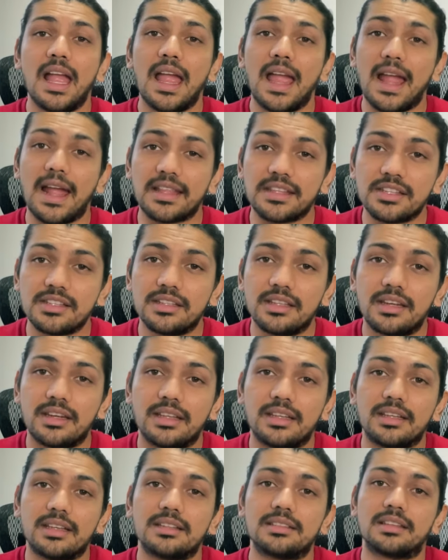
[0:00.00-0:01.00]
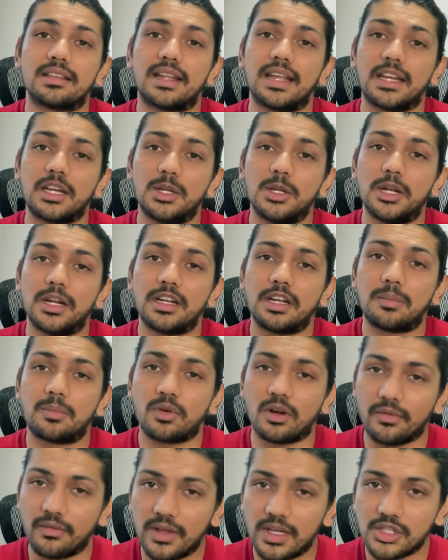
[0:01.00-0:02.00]
Engineering is a regulated
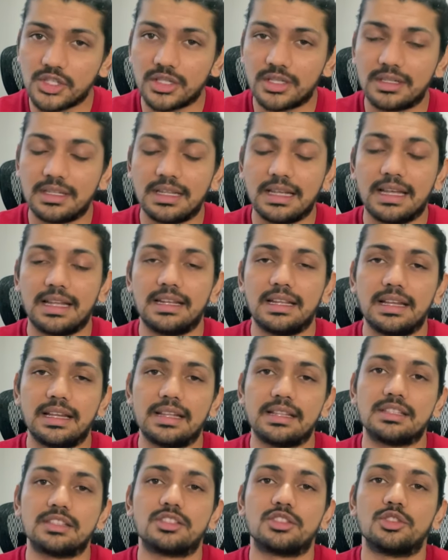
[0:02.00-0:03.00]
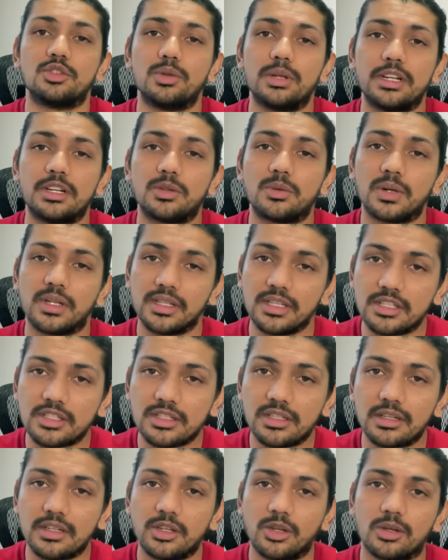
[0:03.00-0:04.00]
profession, and hence you need to
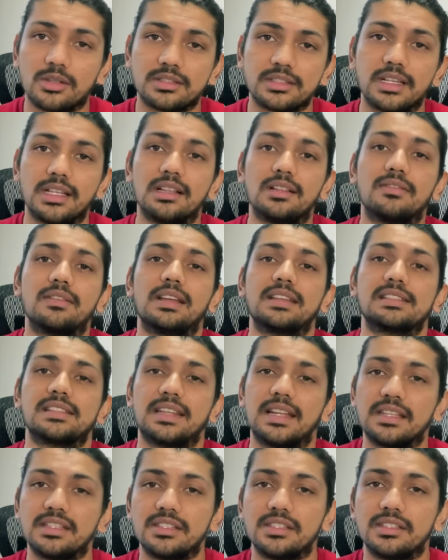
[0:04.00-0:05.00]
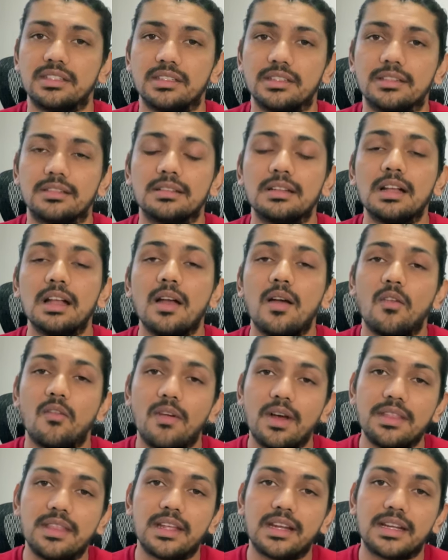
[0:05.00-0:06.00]
register yourself as an engineer,
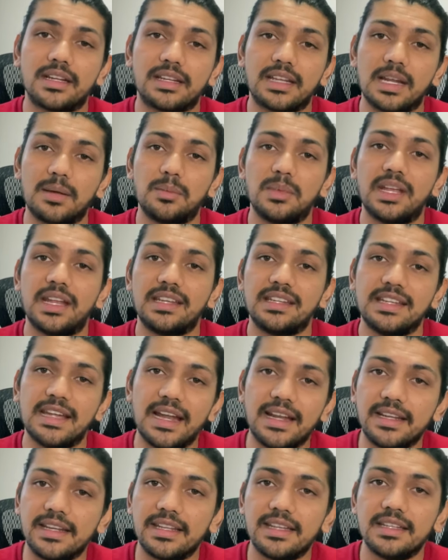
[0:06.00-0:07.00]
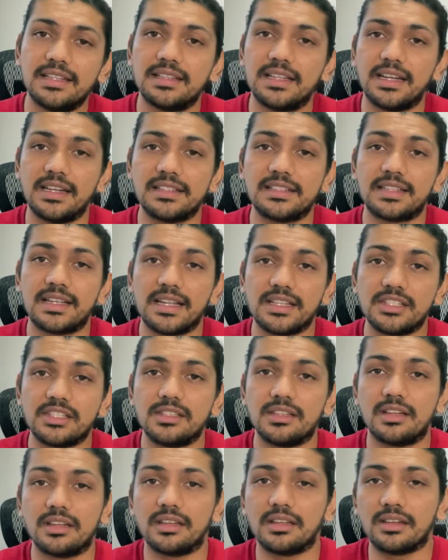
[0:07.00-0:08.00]
whether it can be an E I T, that is an
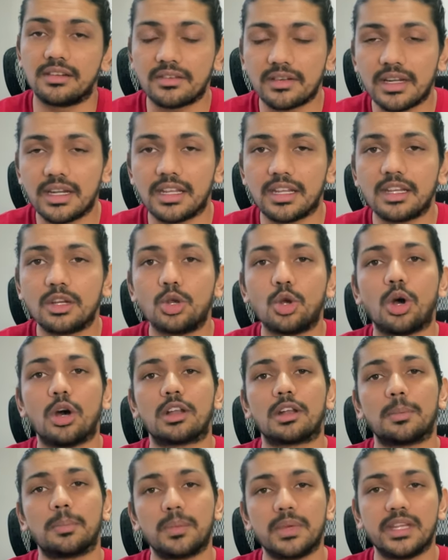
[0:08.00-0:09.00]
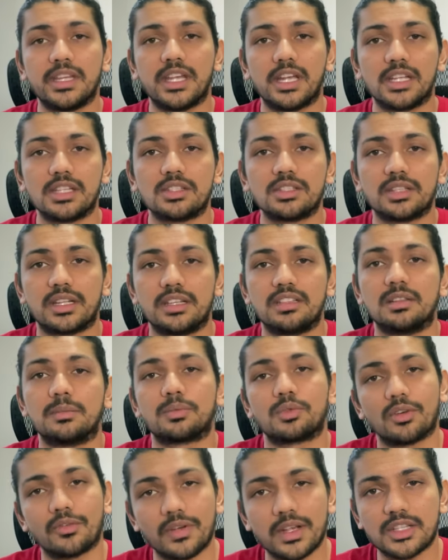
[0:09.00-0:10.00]
engineer in training, or a P E N, that is a
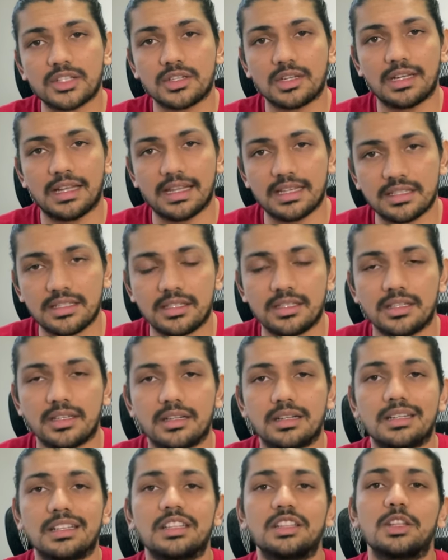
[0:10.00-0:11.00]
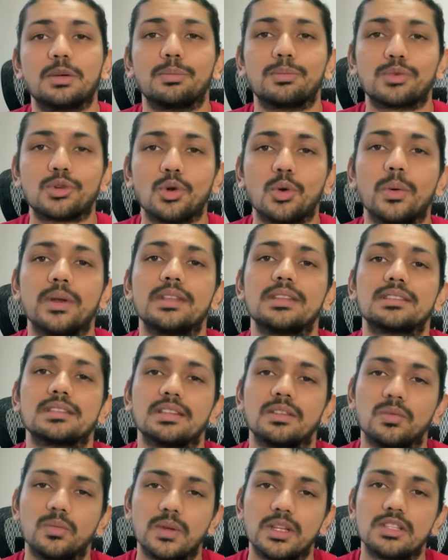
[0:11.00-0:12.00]
professional engineer in the province
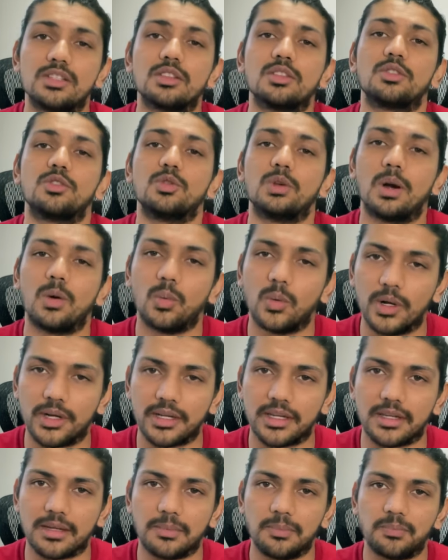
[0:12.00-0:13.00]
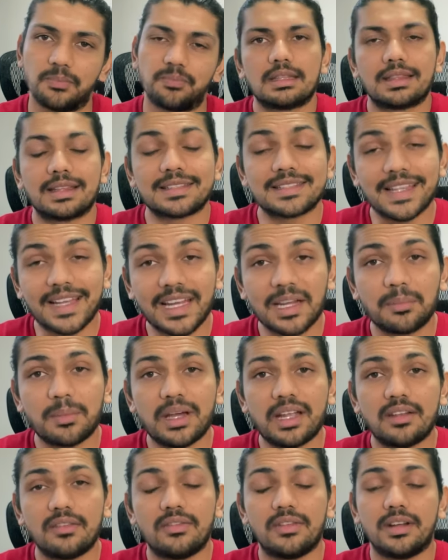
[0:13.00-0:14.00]
in which you are working. The second
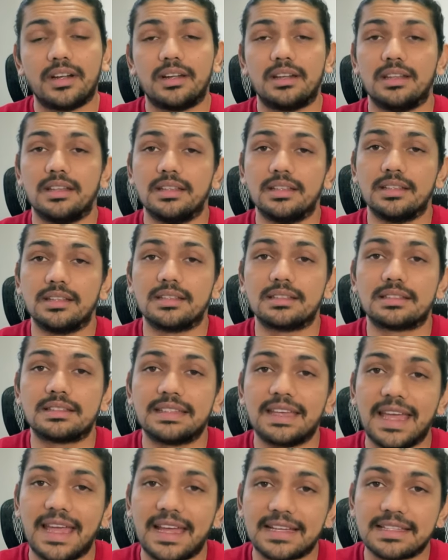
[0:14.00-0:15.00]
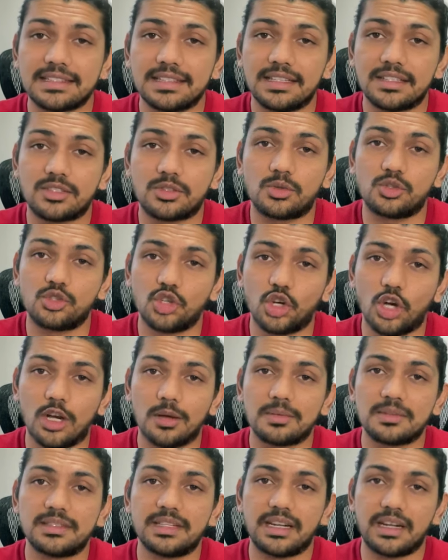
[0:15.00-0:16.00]
benefit is the access to
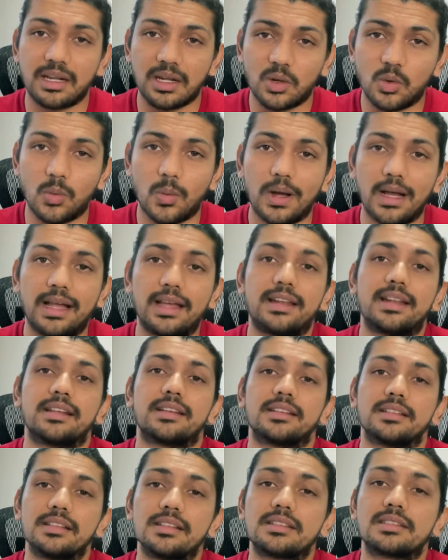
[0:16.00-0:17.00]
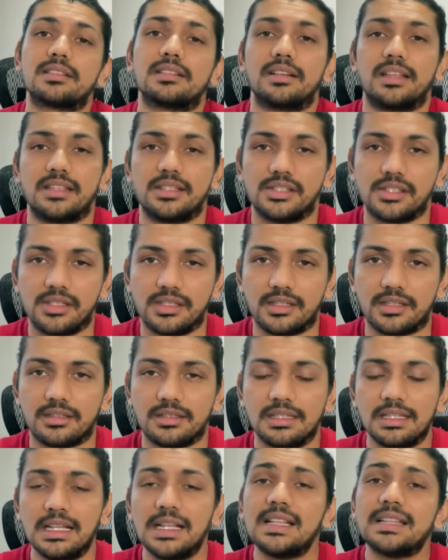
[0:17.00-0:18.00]
jobs that require a registered engineer.
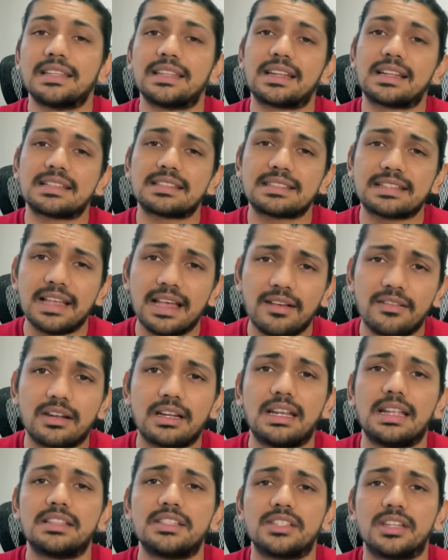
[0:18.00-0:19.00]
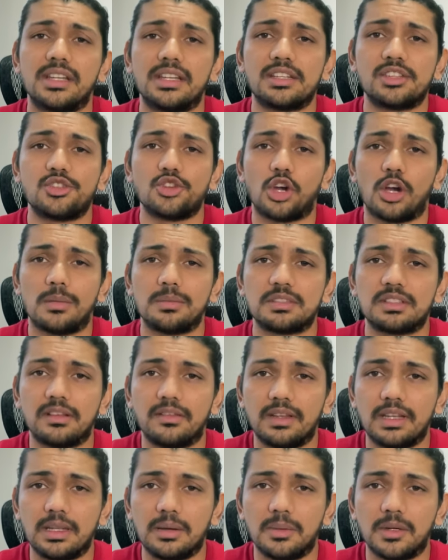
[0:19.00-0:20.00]
There are several engineering jobs
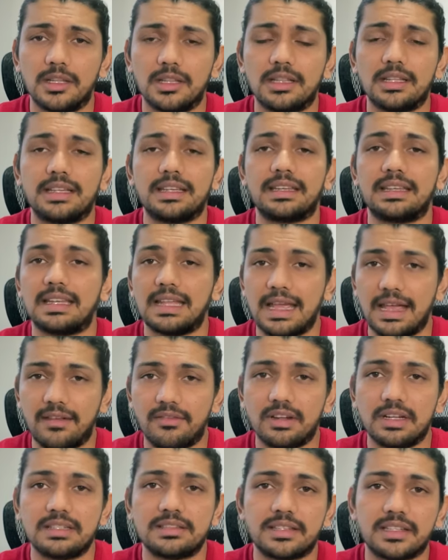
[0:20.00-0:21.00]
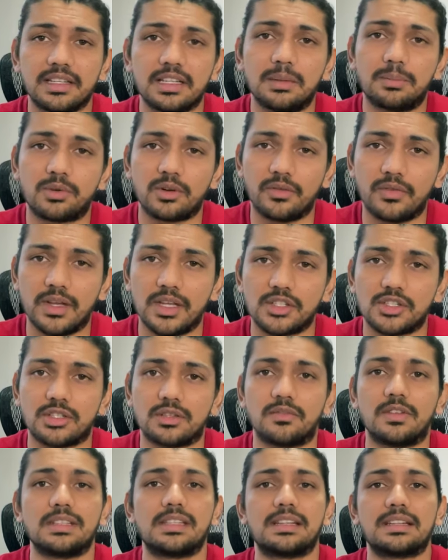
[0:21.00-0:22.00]
available in every single profession,
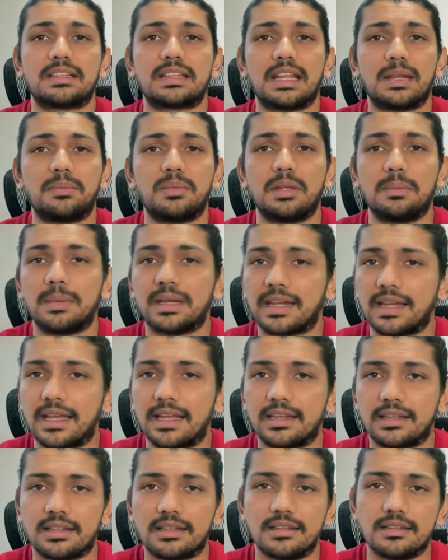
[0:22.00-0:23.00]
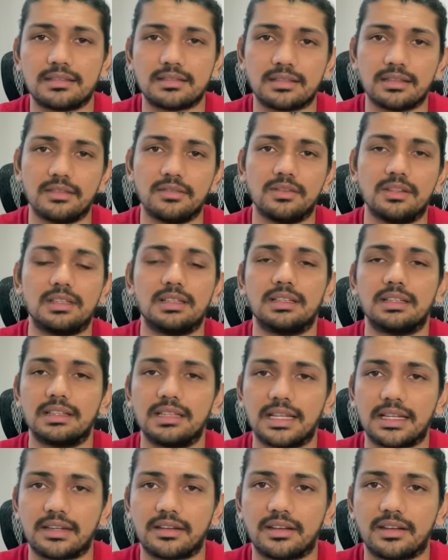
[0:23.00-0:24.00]
whether it can be mechanical, civil,
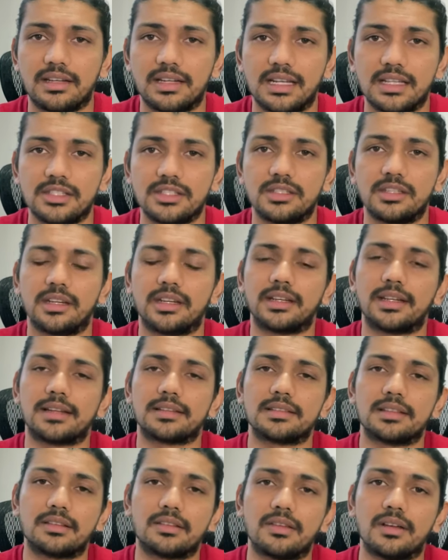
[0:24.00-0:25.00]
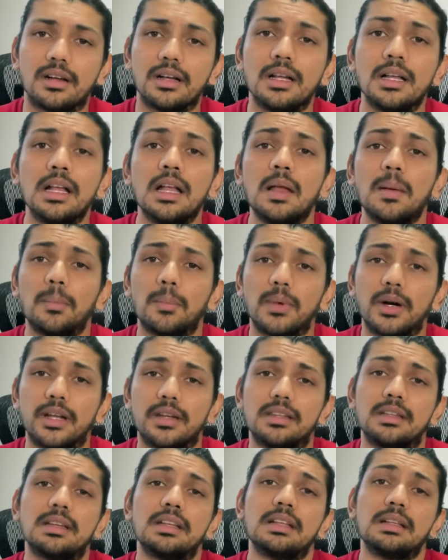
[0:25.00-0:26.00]
electrical engineering, et cetera.
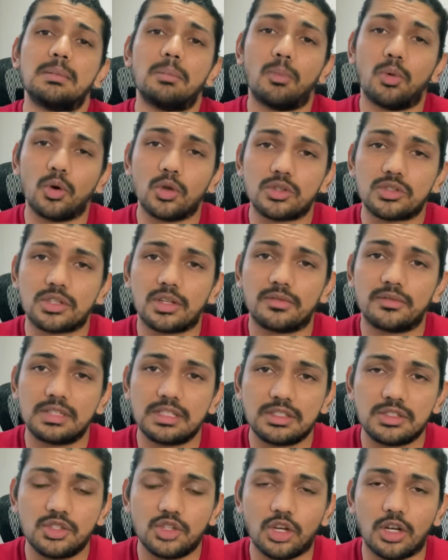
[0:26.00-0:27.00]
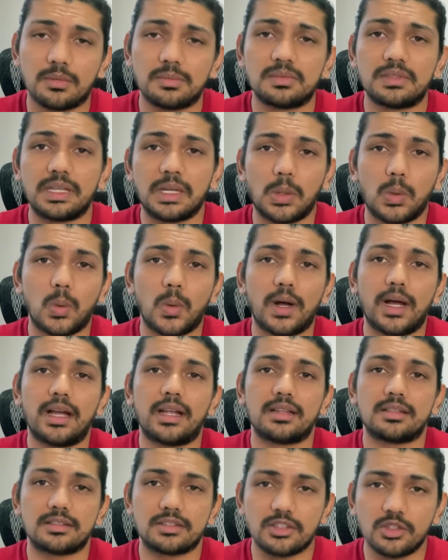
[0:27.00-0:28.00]
But most of these jobs
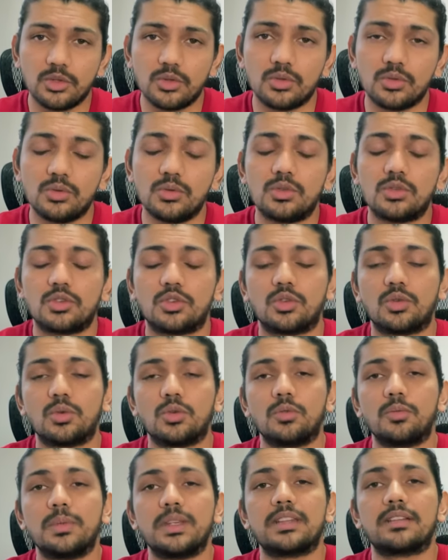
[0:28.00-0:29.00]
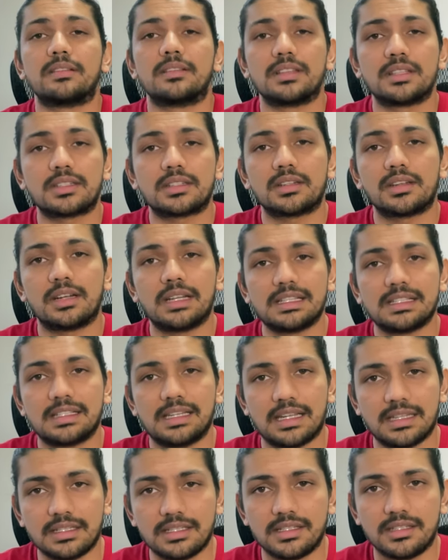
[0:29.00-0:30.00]
requires you to be registered as an
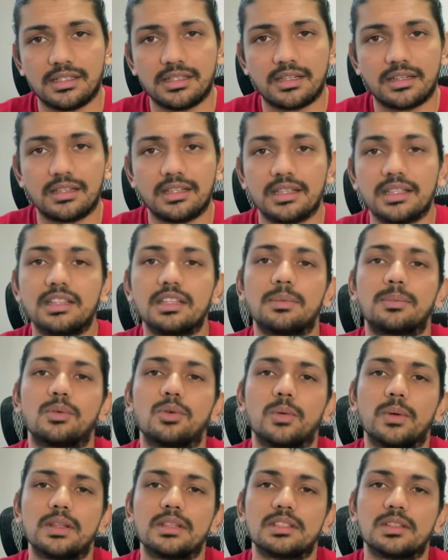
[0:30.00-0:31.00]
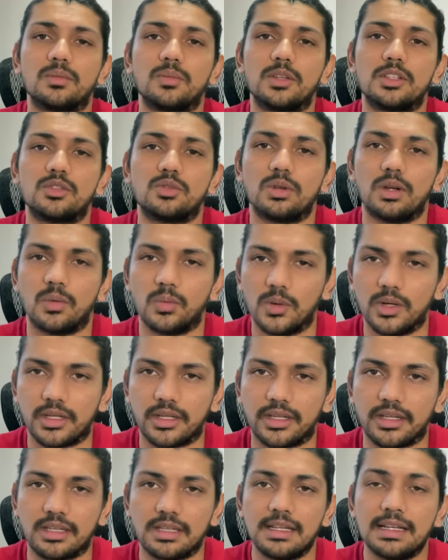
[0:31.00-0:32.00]
engineer in the province in which you are
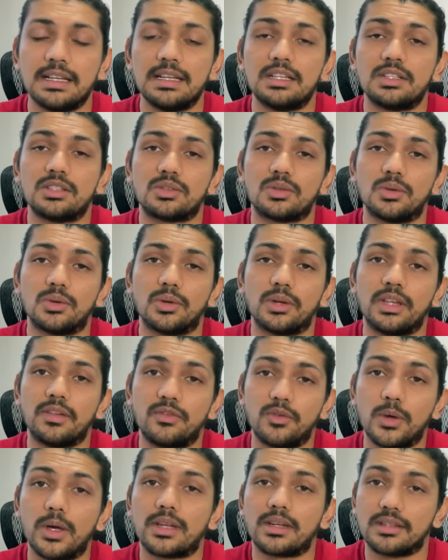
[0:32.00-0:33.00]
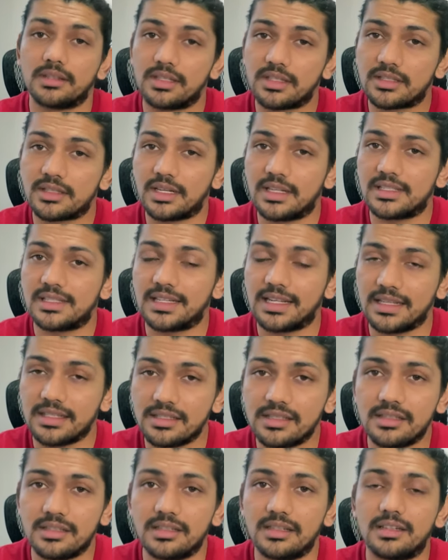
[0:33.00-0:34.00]
working. So if you are registered as an
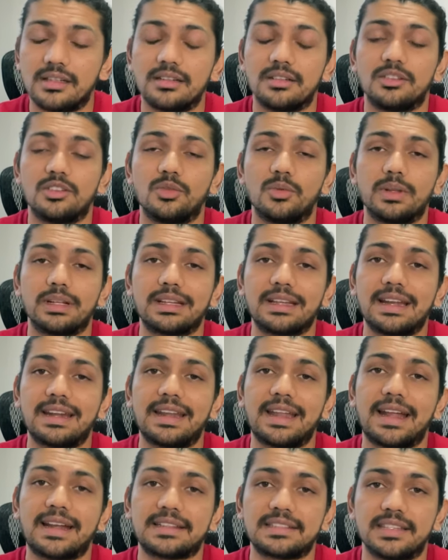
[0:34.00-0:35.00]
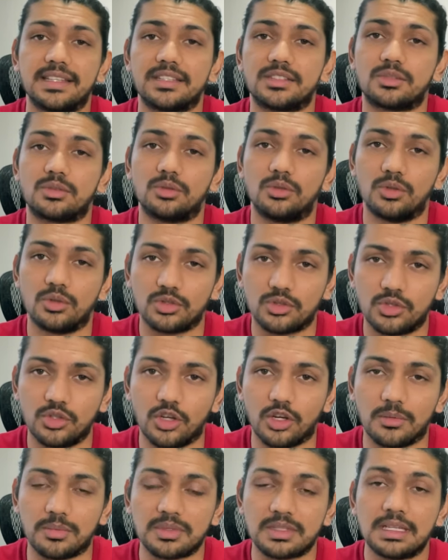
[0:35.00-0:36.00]
engineer, you will get access to those
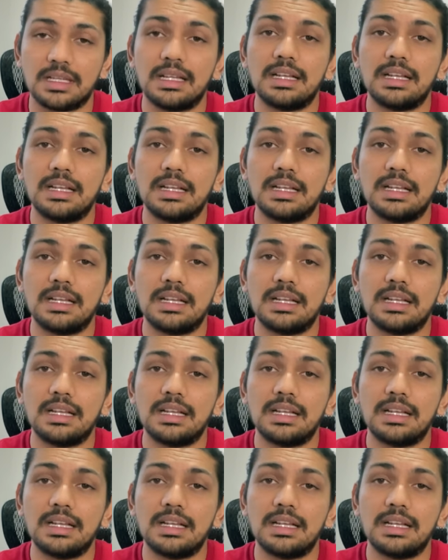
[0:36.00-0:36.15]
jobs.